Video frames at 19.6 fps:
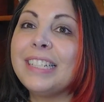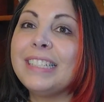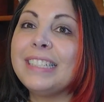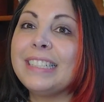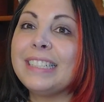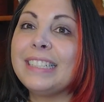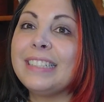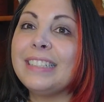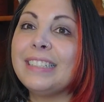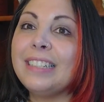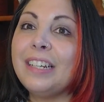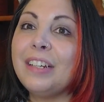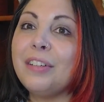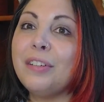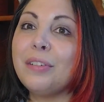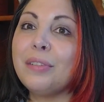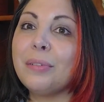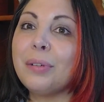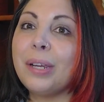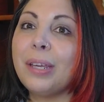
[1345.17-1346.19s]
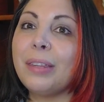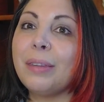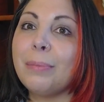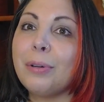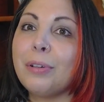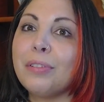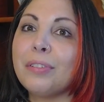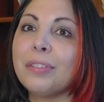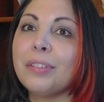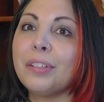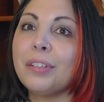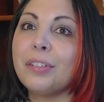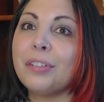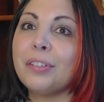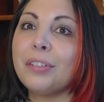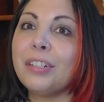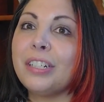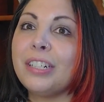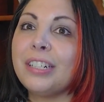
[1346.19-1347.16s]
didn't enjoy the most
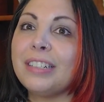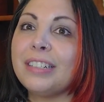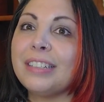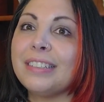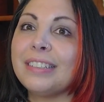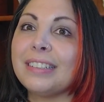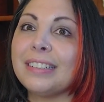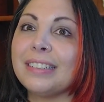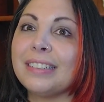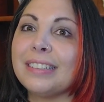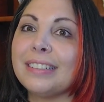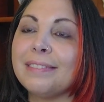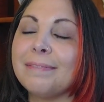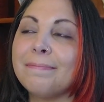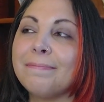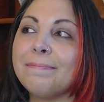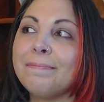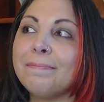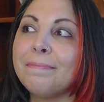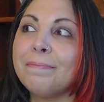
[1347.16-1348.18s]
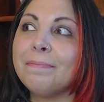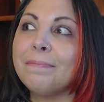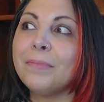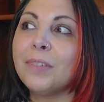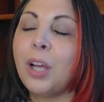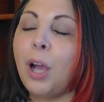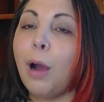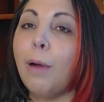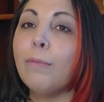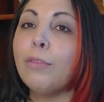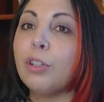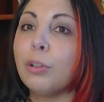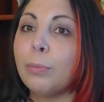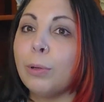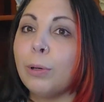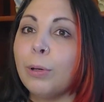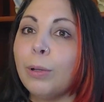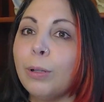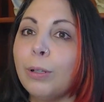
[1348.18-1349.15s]
luxurious and
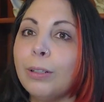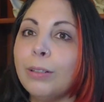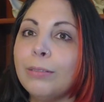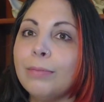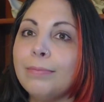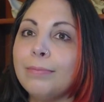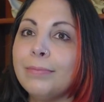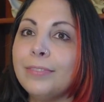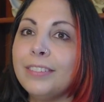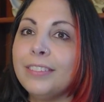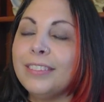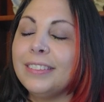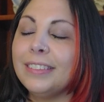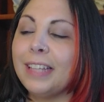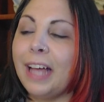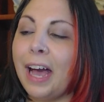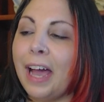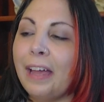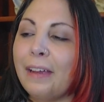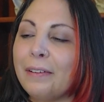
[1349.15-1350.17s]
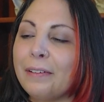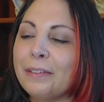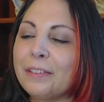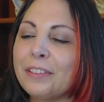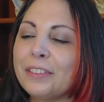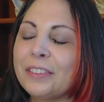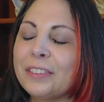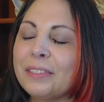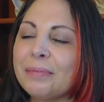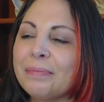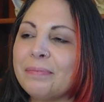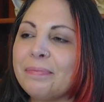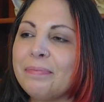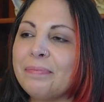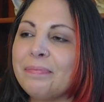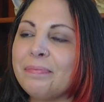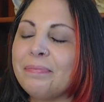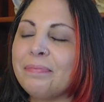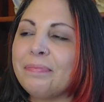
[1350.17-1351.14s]
comfortable lives.
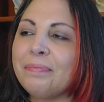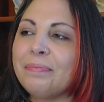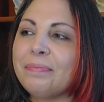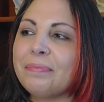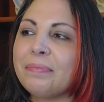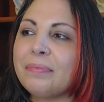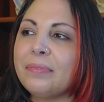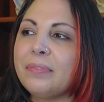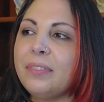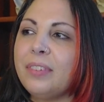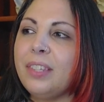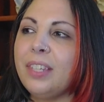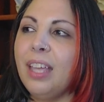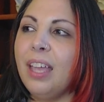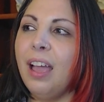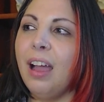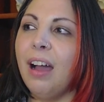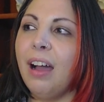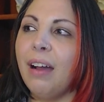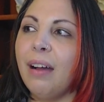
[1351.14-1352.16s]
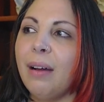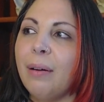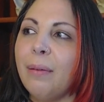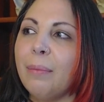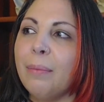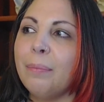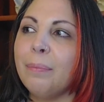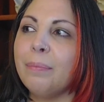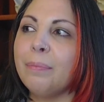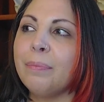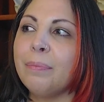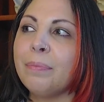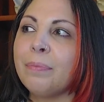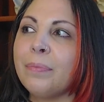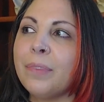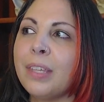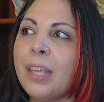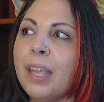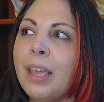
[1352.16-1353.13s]
I
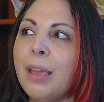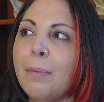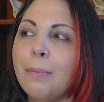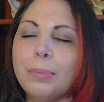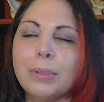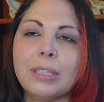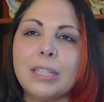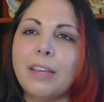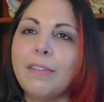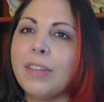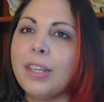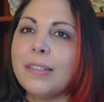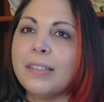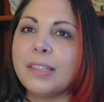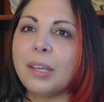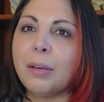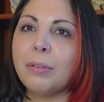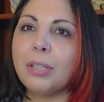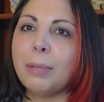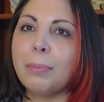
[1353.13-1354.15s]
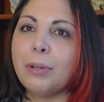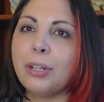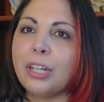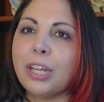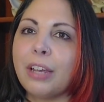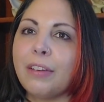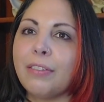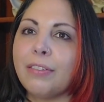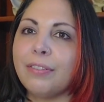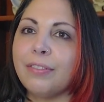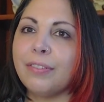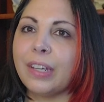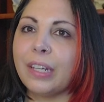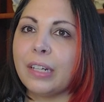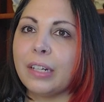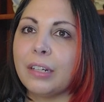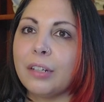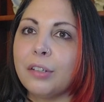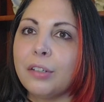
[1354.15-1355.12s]
believe that's the only book I
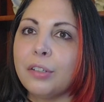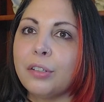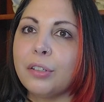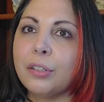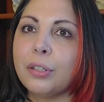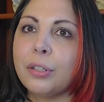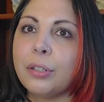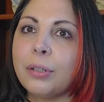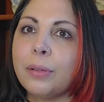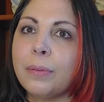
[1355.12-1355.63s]
finished.